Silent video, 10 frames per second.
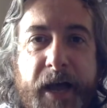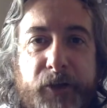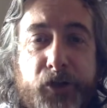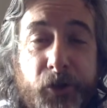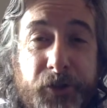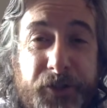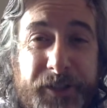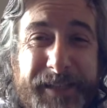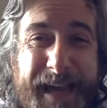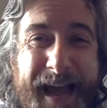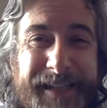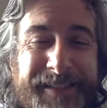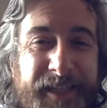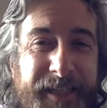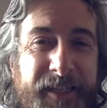
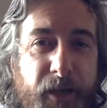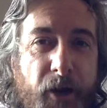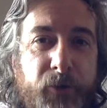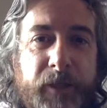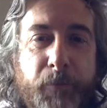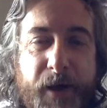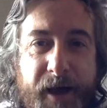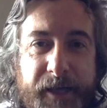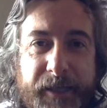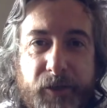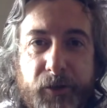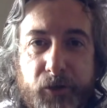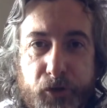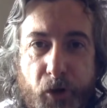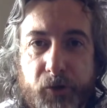
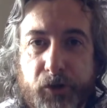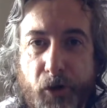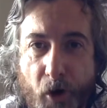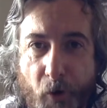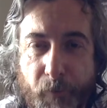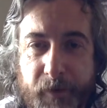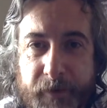jonathan@decodingpain.com.